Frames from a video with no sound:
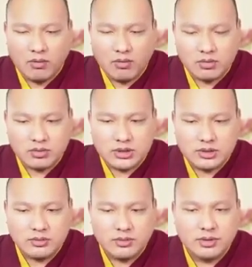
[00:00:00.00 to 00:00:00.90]
In
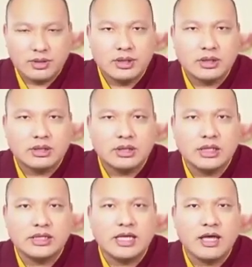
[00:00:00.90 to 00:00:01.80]
particular, we should give up
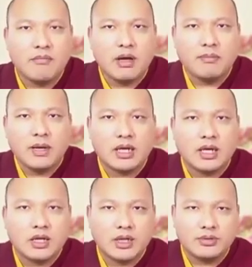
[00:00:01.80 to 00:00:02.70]
even looking
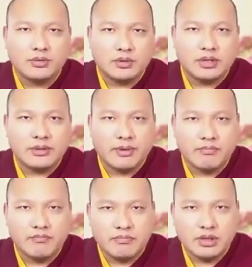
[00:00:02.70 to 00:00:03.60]
at meat,
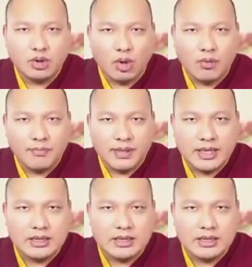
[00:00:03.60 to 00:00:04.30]
alcohol, and weapons.